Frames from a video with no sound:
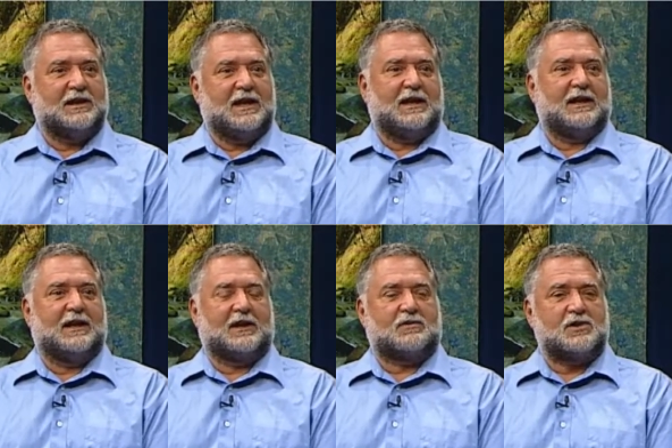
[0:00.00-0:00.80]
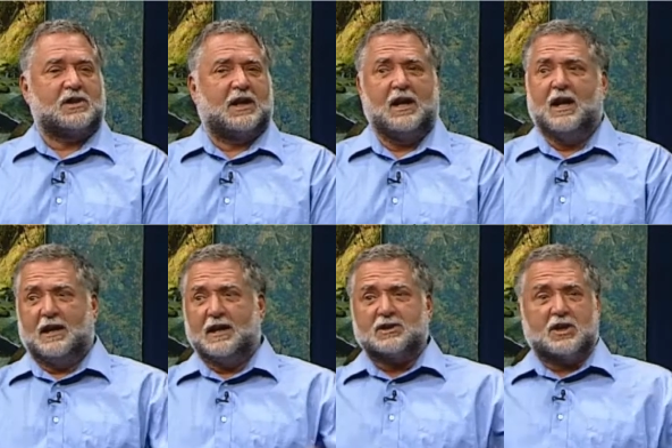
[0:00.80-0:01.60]
and they need electricity.
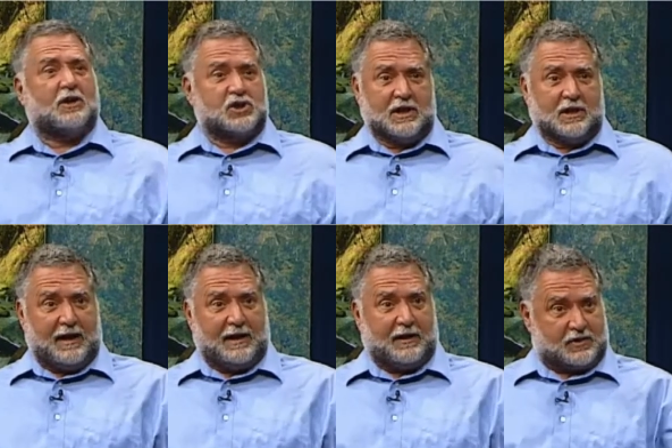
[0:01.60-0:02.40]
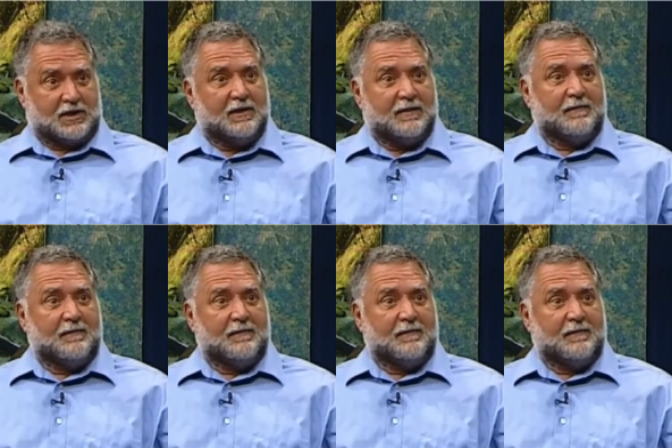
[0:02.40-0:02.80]
It's all generators.